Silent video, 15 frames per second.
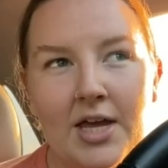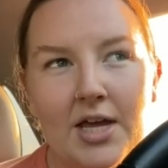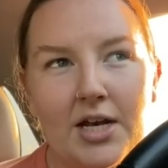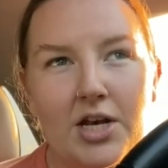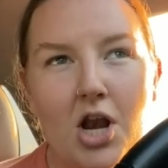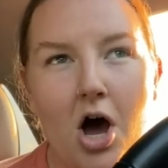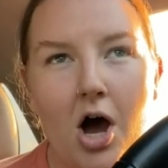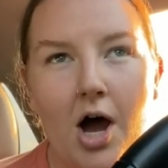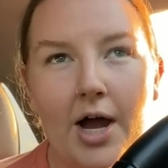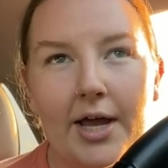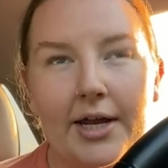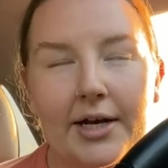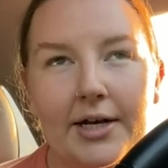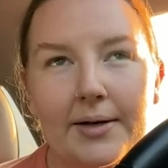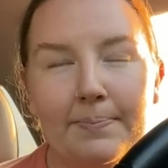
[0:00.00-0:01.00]
not
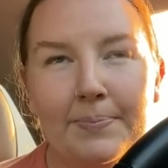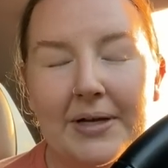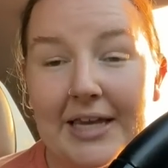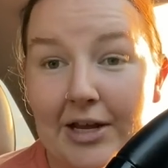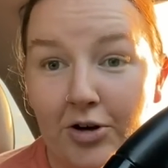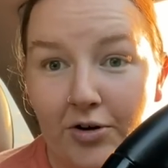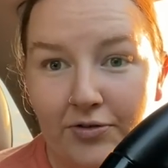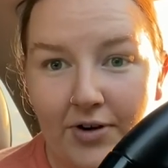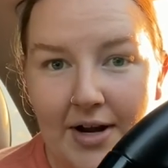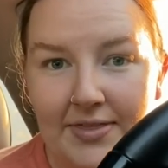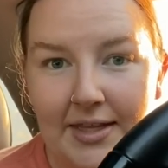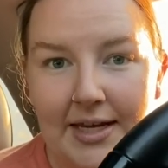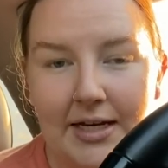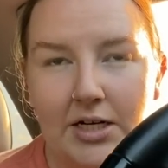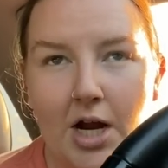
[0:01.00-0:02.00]
beginner
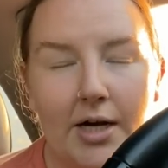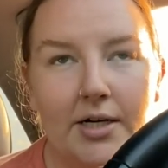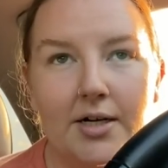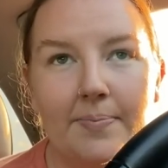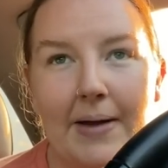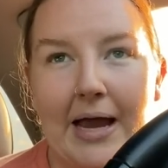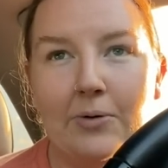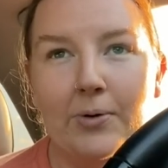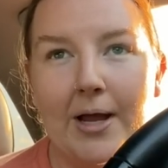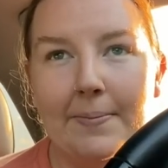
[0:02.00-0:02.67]
friendly, not in a bad way,